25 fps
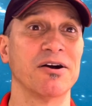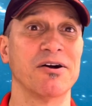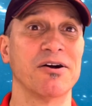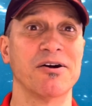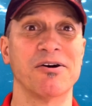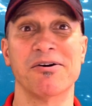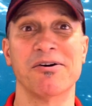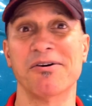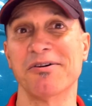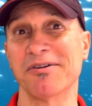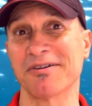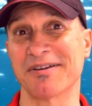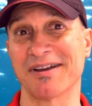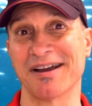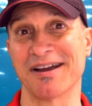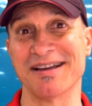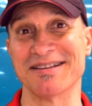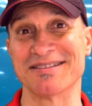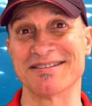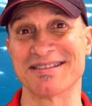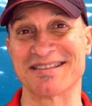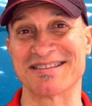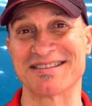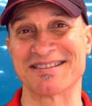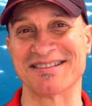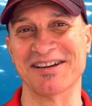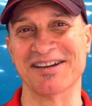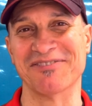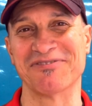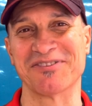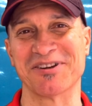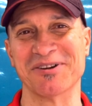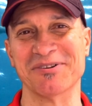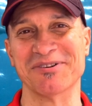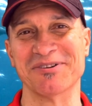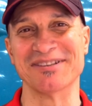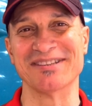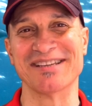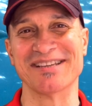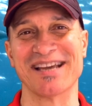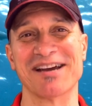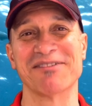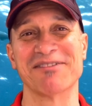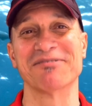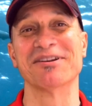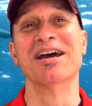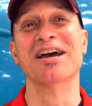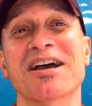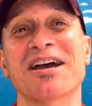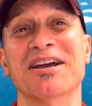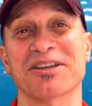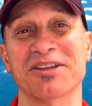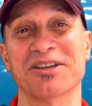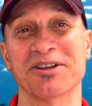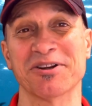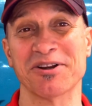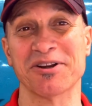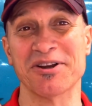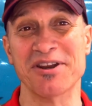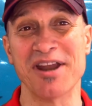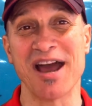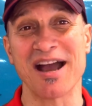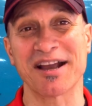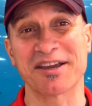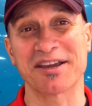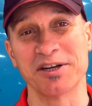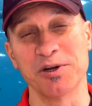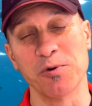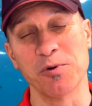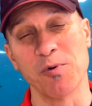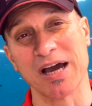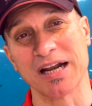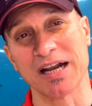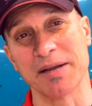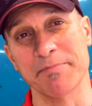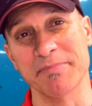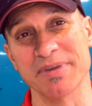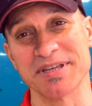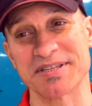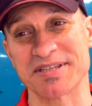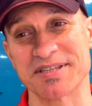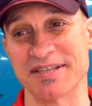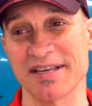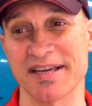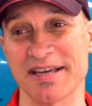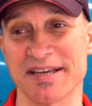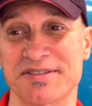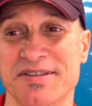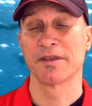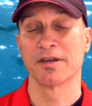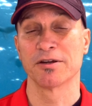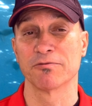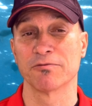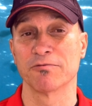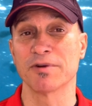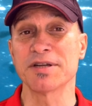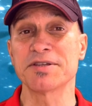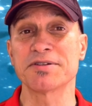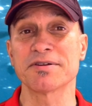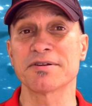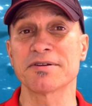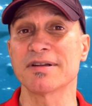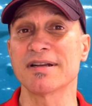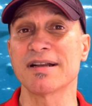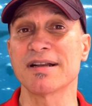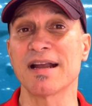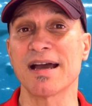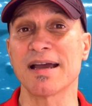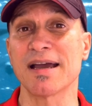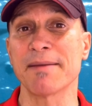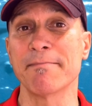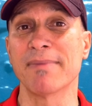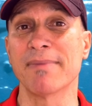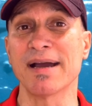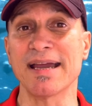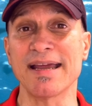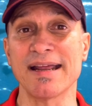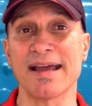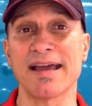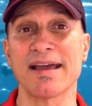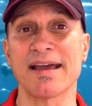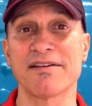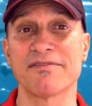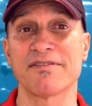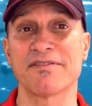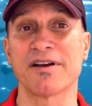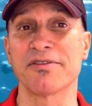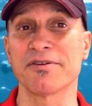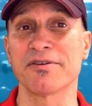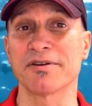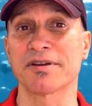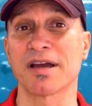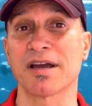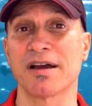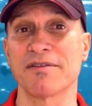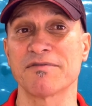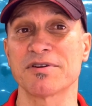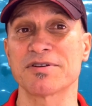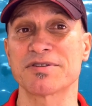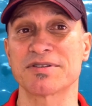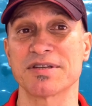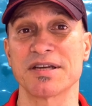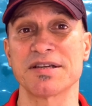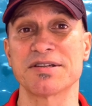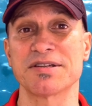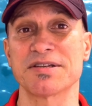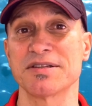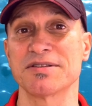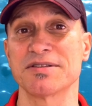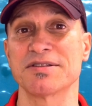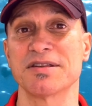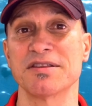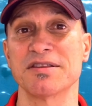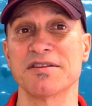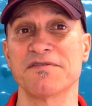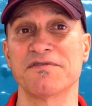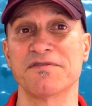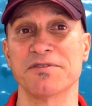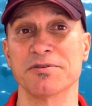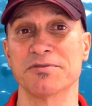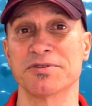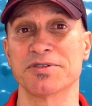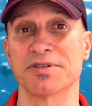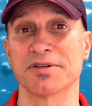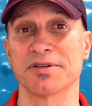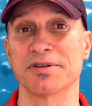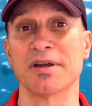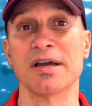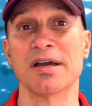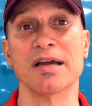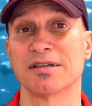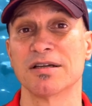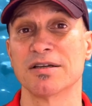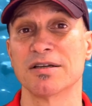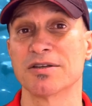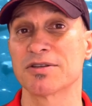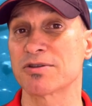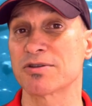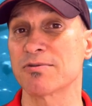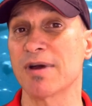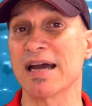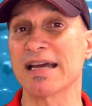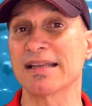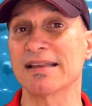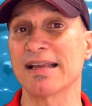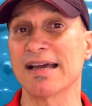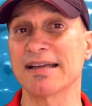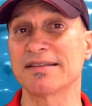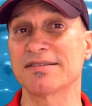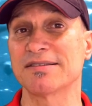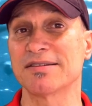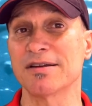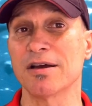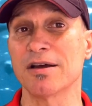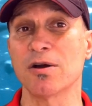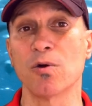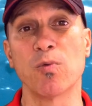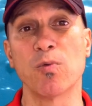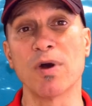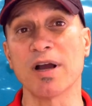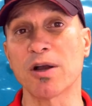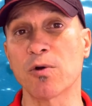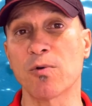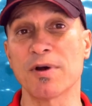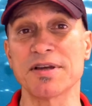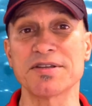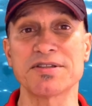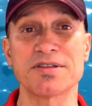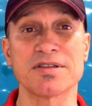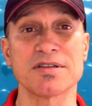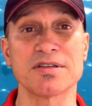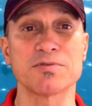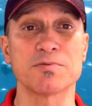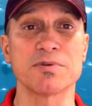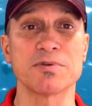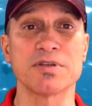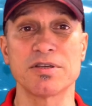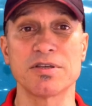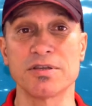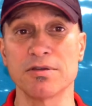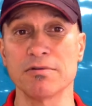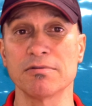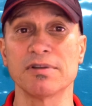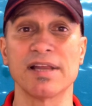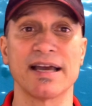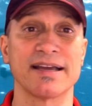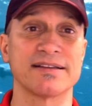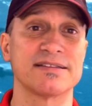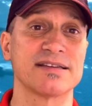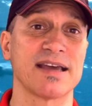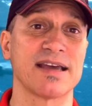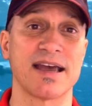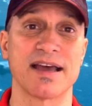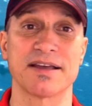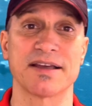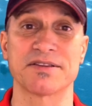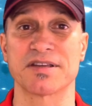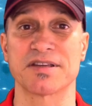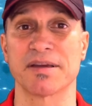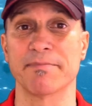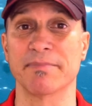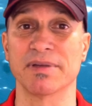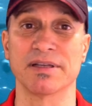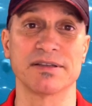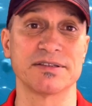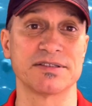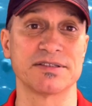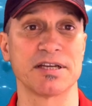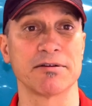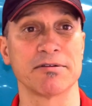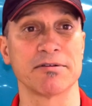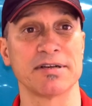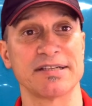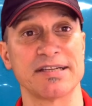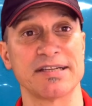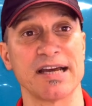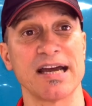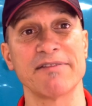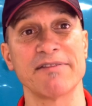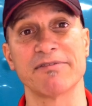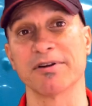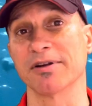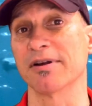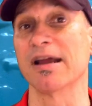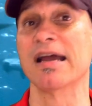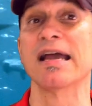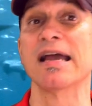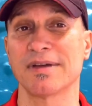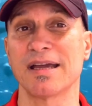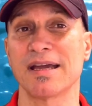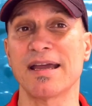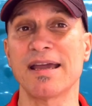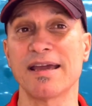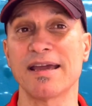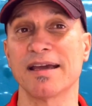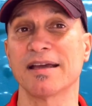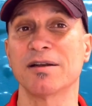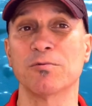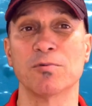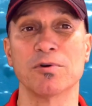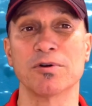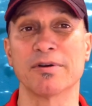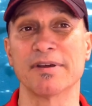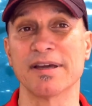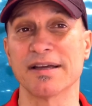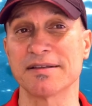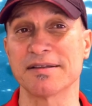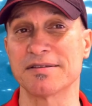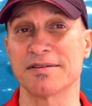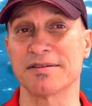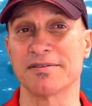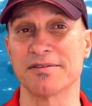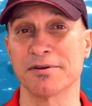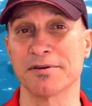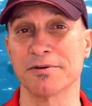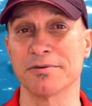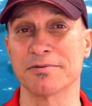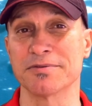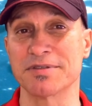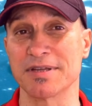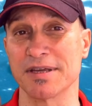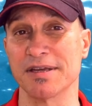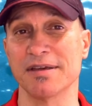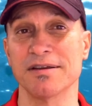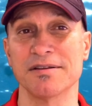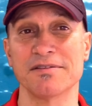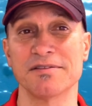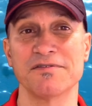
all kinds of stuff going down. You're not going to want to miss this. Richard and I might have other conversations in the future, so I'd like to know what questions would you like to ask a military diver, and we'll get to those in